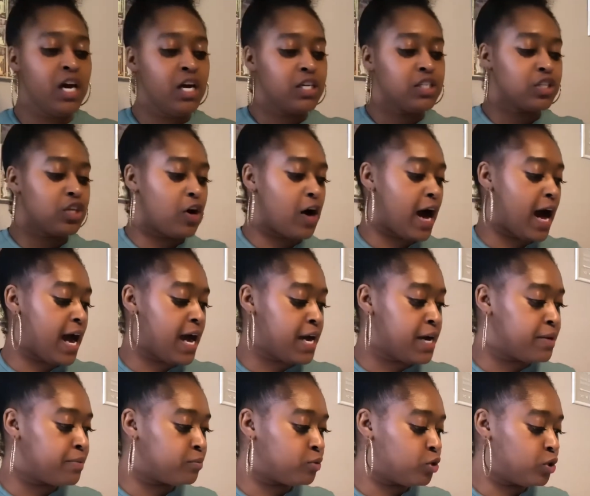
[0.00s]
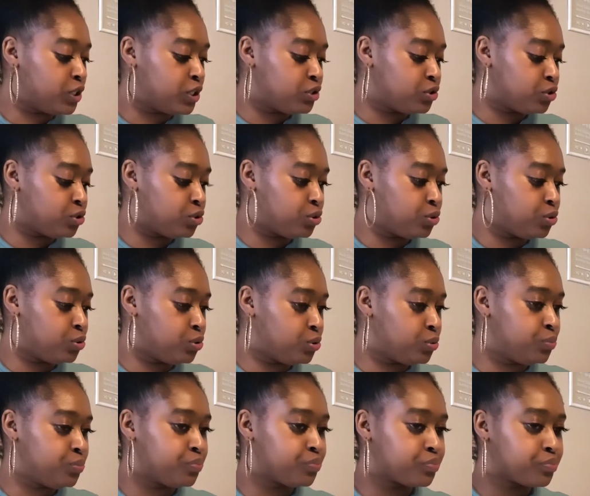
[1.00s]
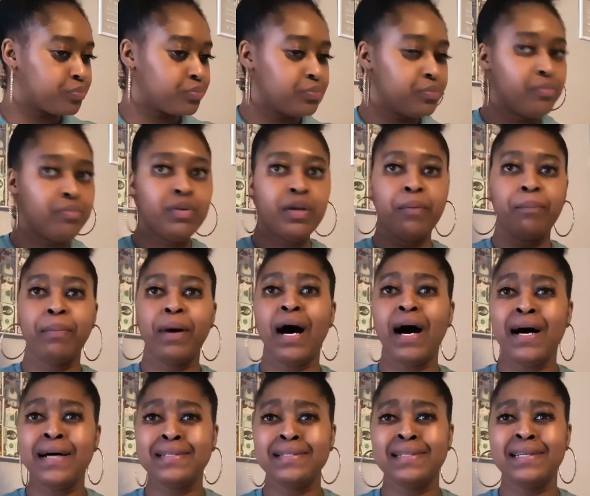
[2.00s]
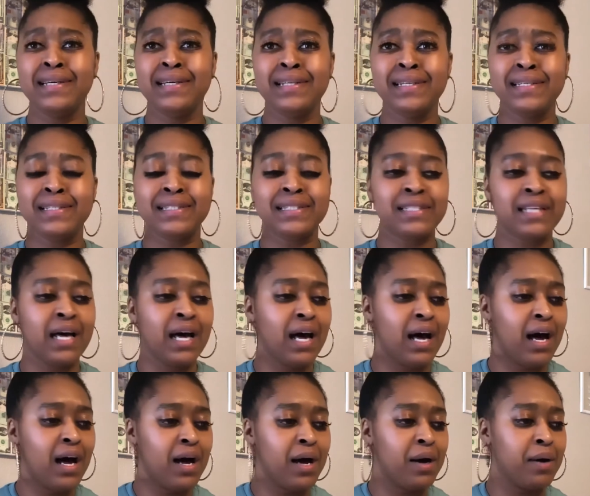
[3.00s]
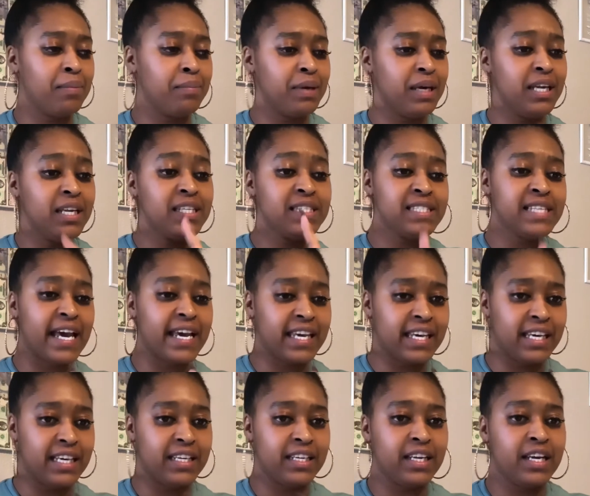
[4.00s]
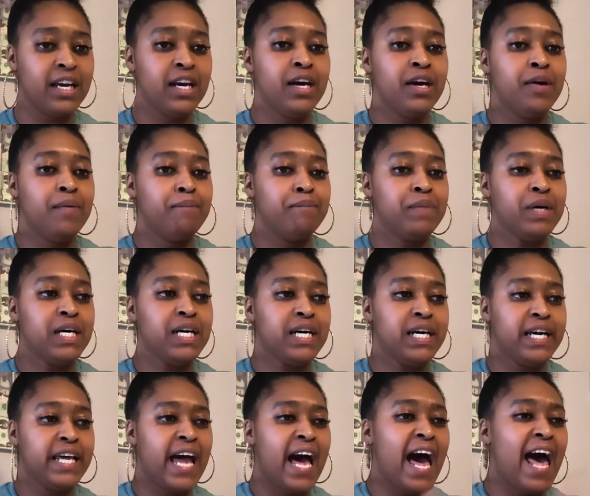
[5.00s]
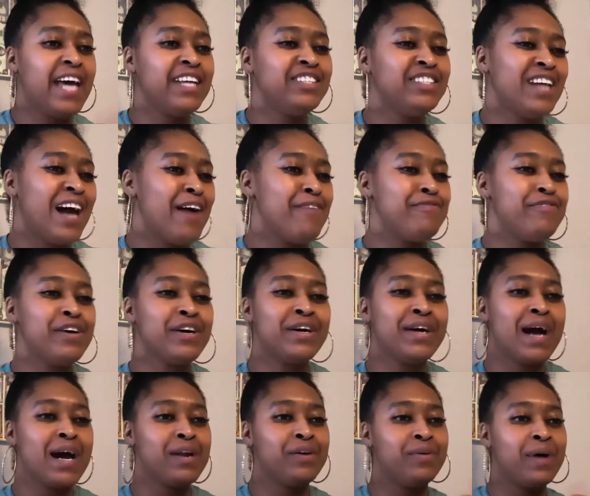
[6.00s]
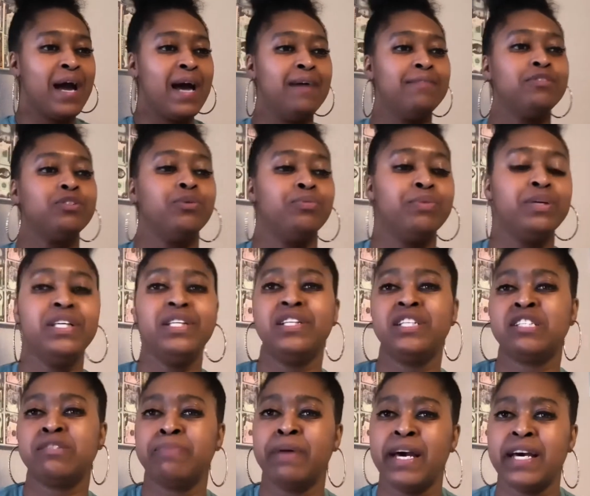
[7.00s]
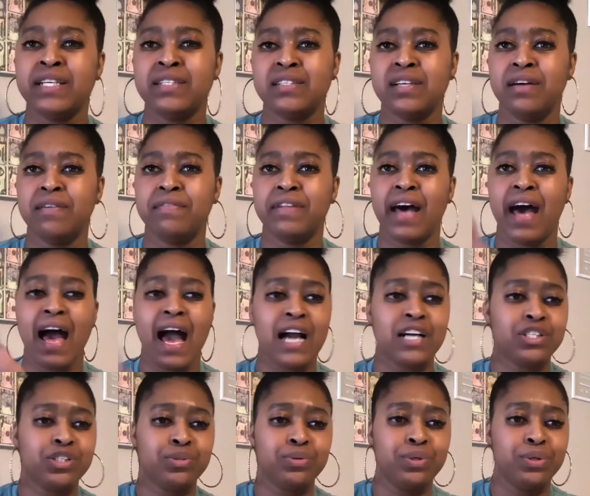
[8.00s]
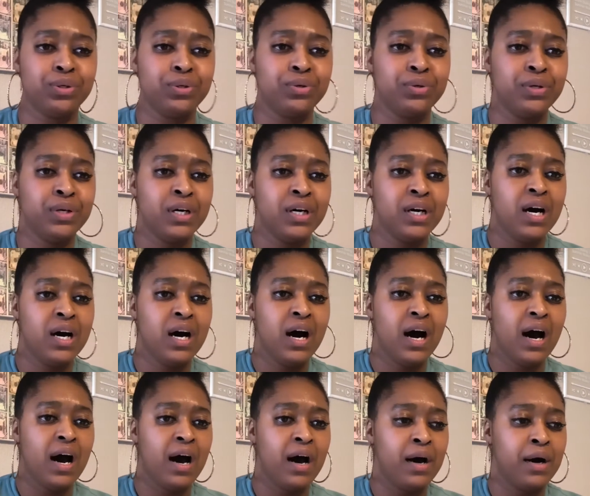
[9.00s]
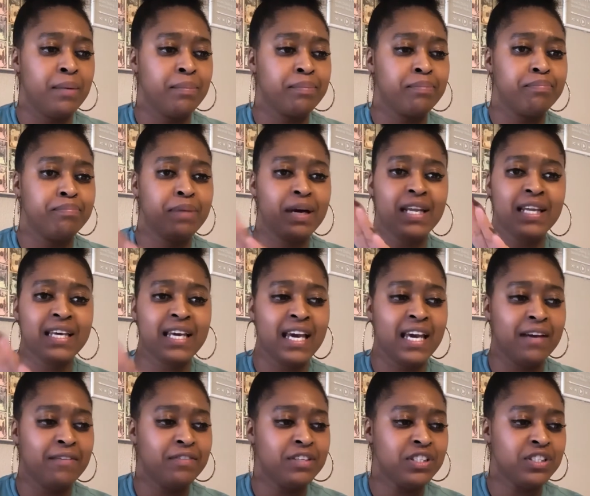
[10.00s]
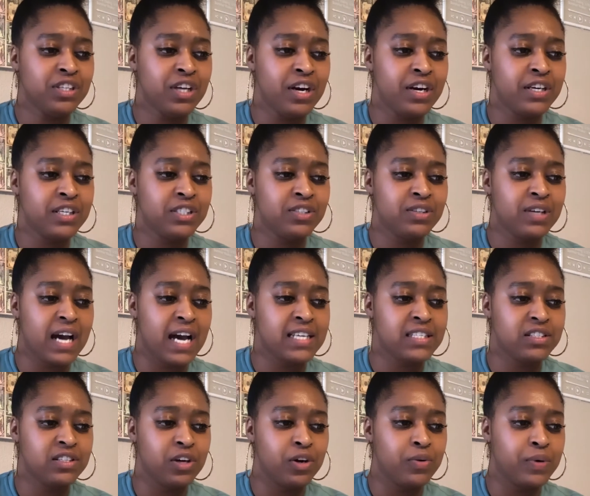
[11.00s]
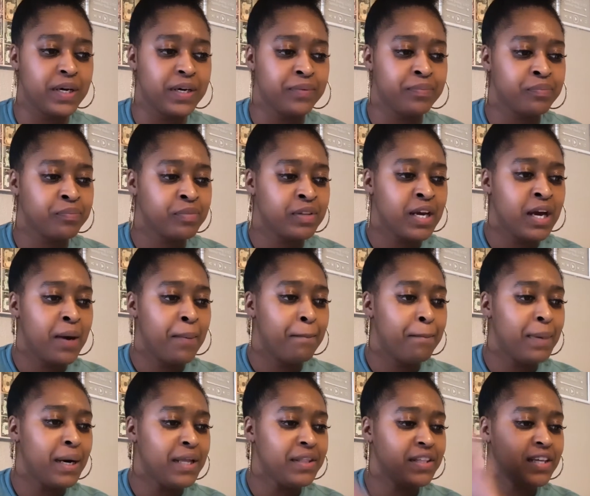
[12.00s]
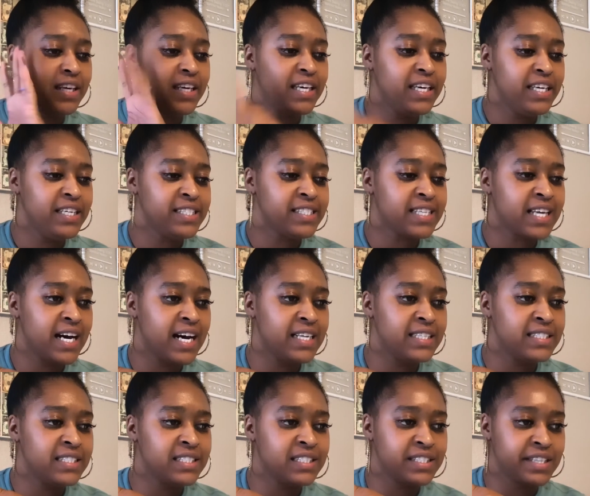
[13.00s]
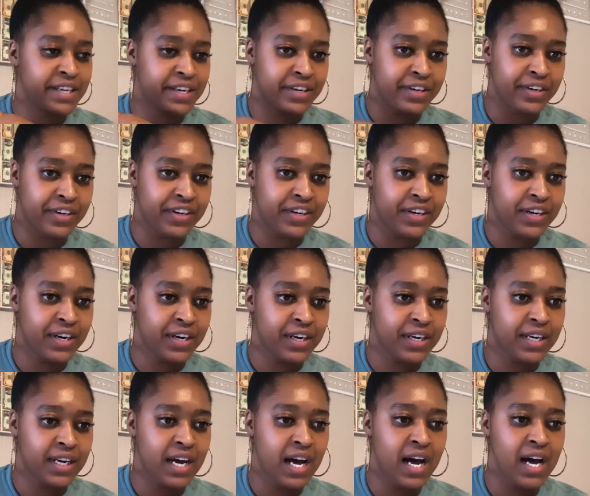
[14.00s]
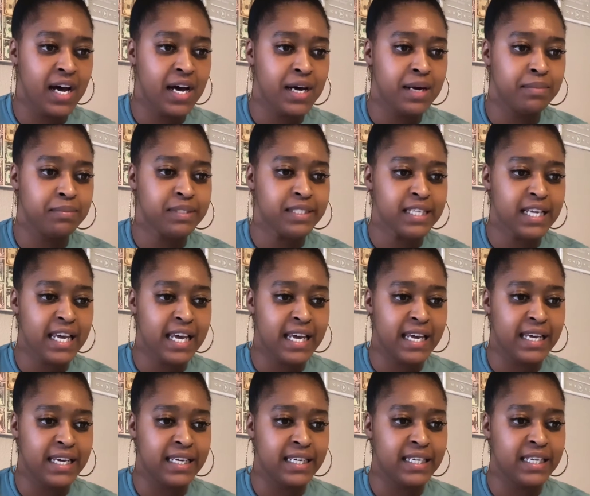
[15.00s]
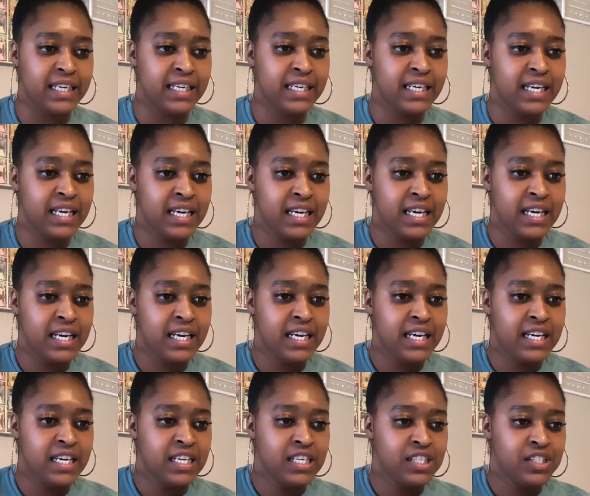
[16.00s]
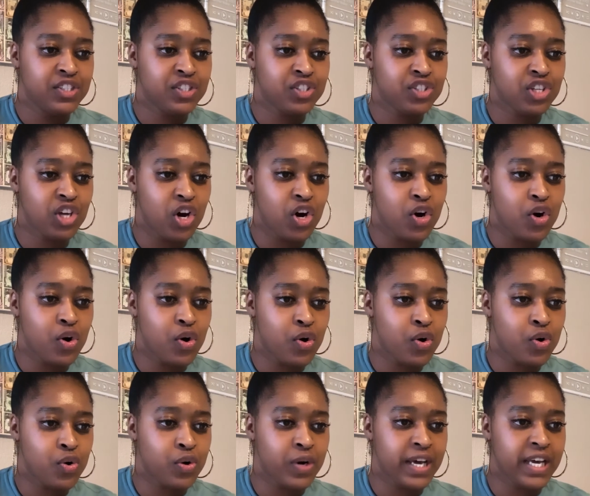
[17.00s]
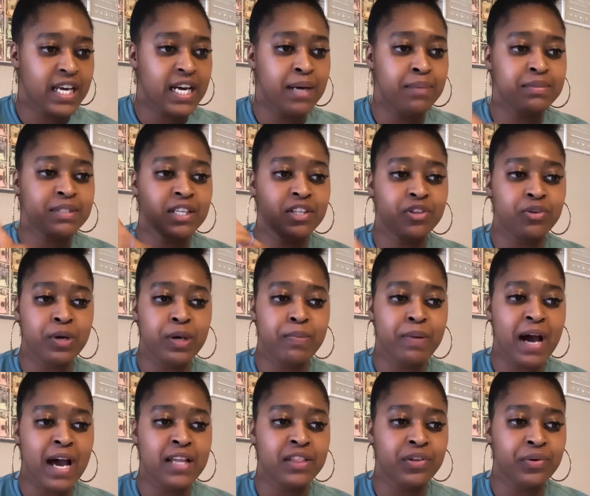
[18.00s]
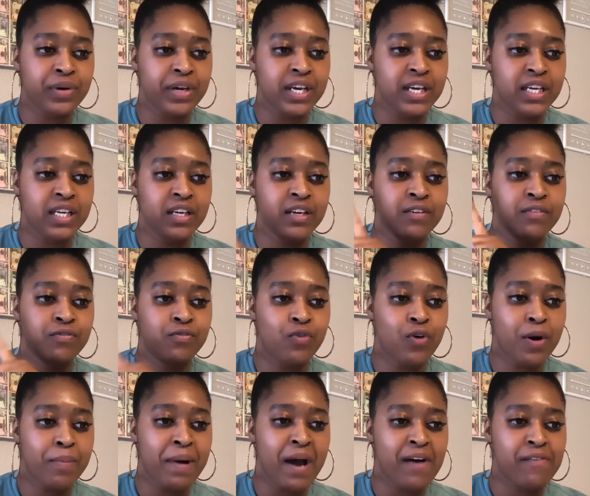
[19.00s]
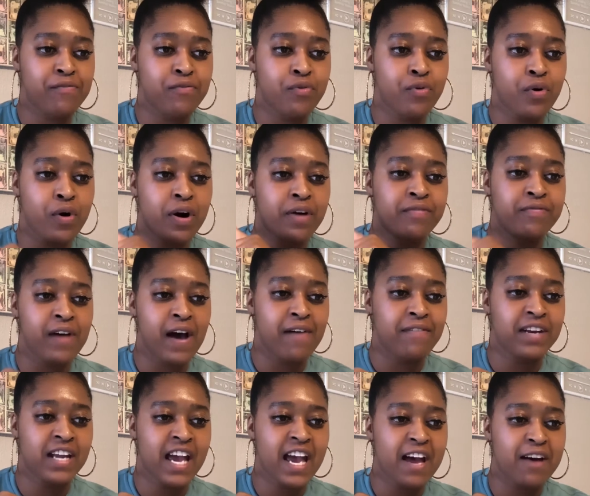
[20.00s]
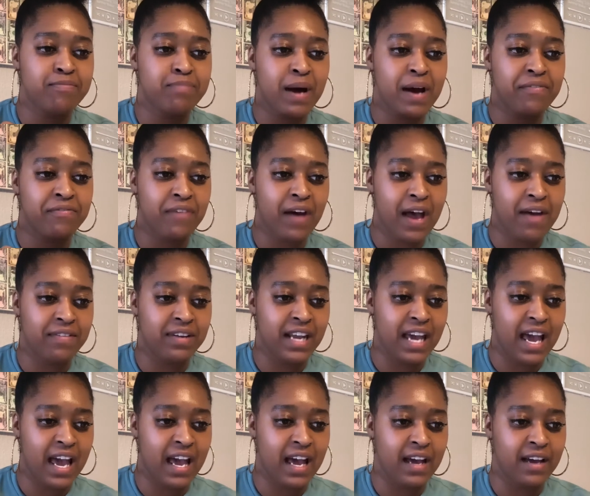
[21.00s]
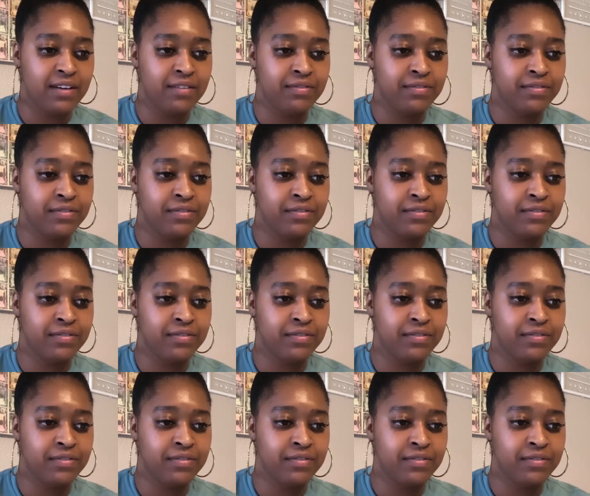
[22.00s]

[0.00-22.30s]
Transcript: So I'm going to pause this in a second. But I figure I don't have to read the specs of the actual Bella Canvas shirt because you guys know it. But the Kiss Cut sticker comes in, so it comes in 3x3, 4x4, 5.5 by 5.5.